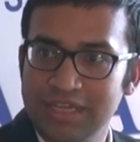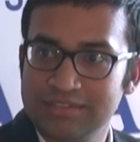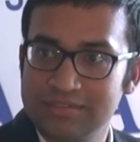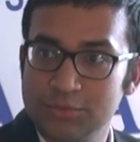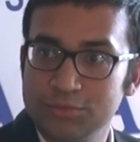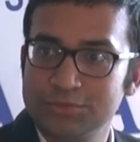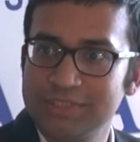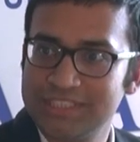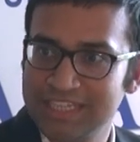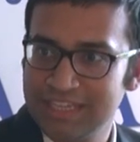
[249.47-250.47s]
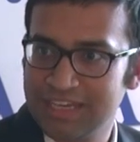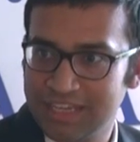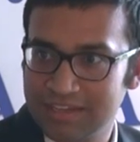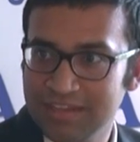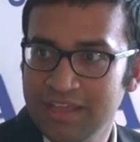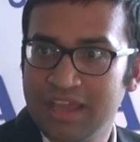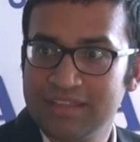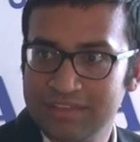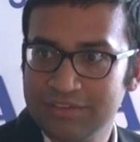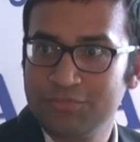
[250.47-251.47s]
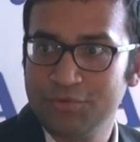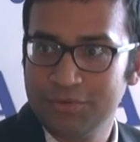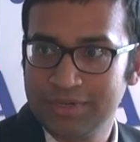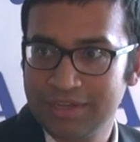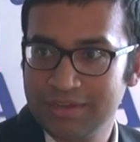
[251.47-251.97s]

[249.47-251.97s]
it's close to the chicken neck, and therefore